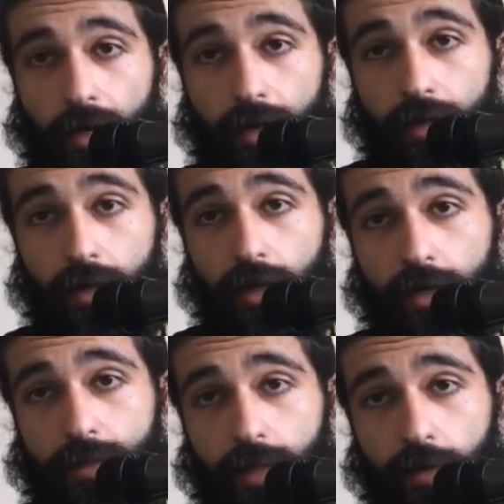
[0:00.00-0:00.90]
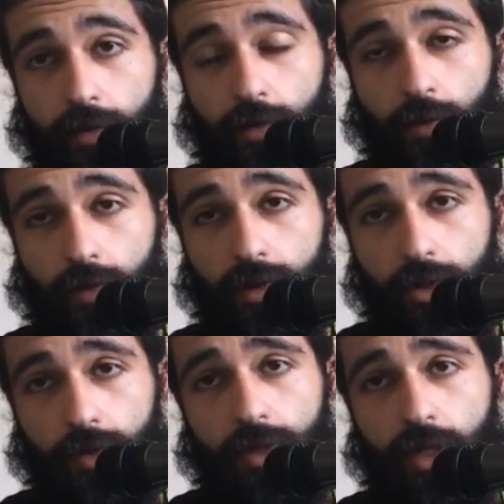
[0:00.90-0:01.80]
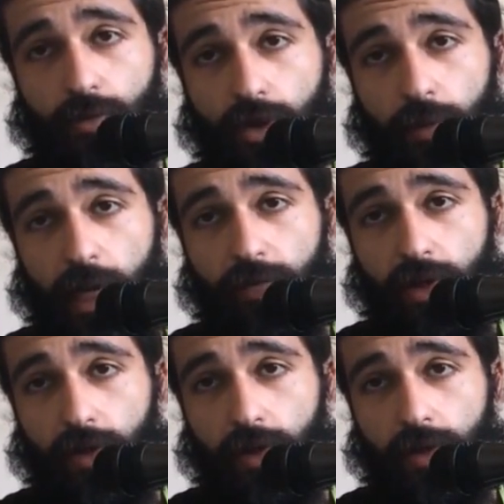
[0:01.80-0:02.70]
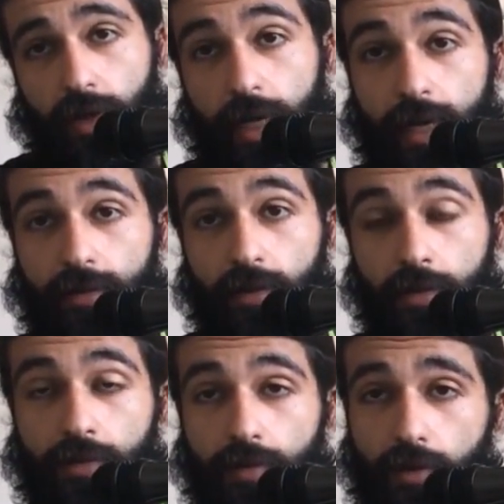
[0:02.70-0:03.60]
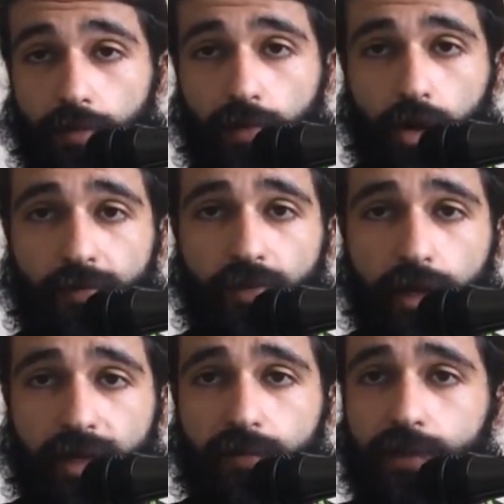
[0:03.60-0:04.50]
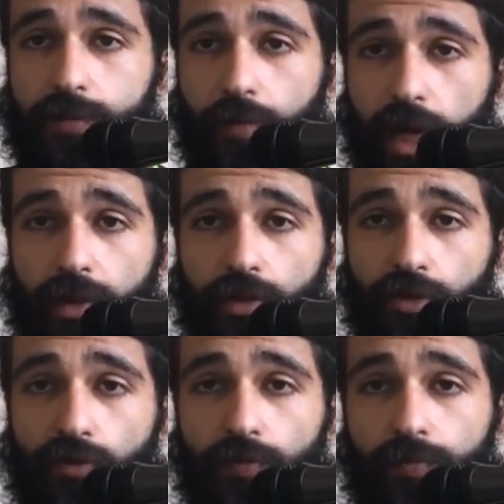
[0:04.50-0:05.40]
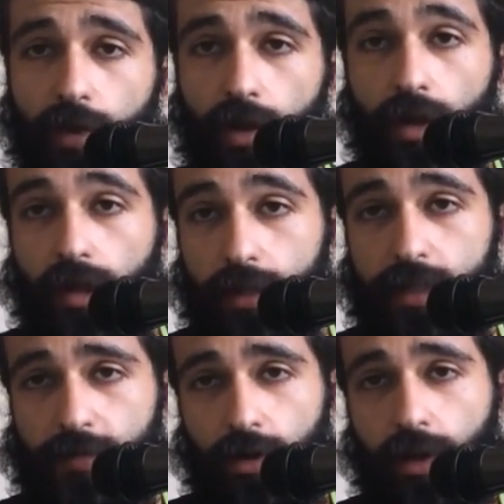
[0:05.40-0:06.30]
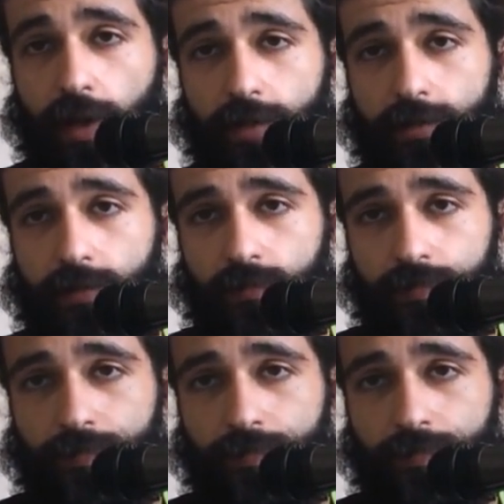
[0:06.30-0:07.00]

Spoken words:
Hey guys, how you doing? And today we're going to be having a look at the third part of Eclipse by Thedoo. Let's have a look at it.